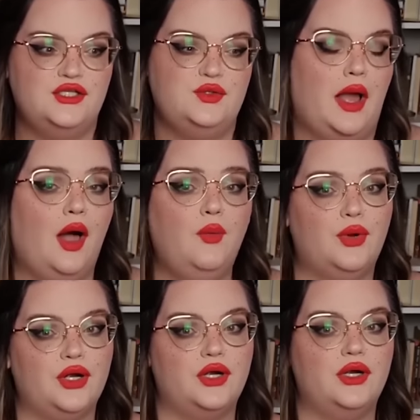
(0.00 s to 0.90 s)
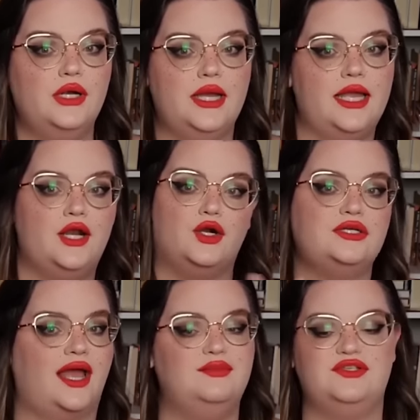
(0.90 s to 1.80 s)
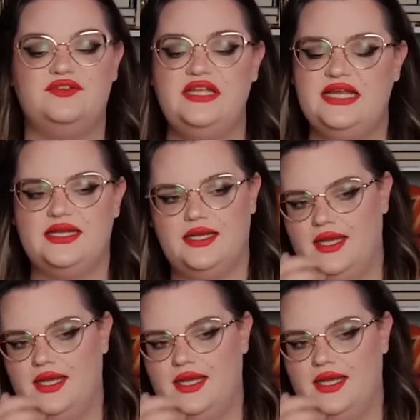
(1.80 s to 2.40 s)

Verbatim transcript: to help her in her times of need.